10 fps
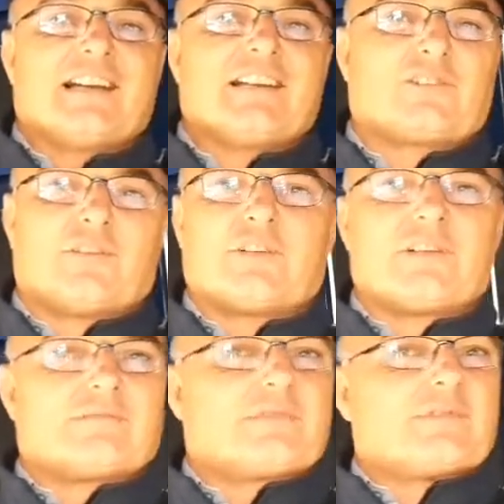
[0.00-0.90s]
I'd cover
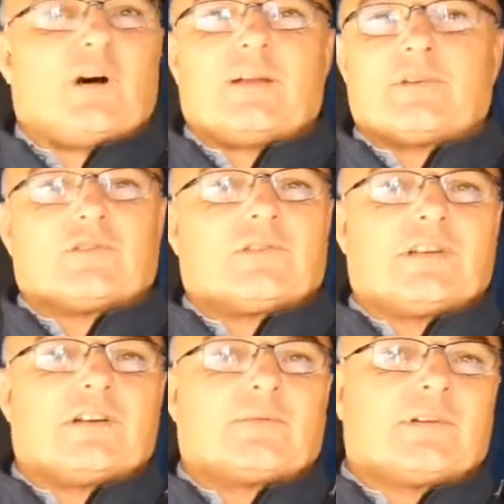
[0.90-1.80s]
a small bit during
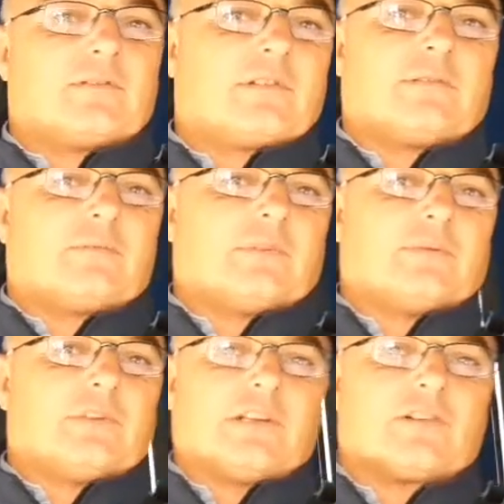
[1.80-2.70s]
the year when one
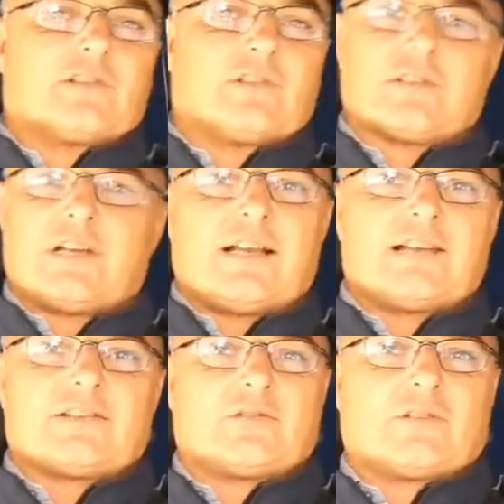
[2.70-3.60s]
of the girls goes on
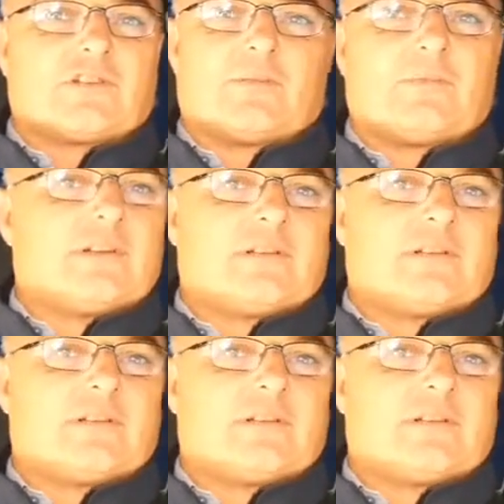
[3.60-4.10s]
holidays during the summer.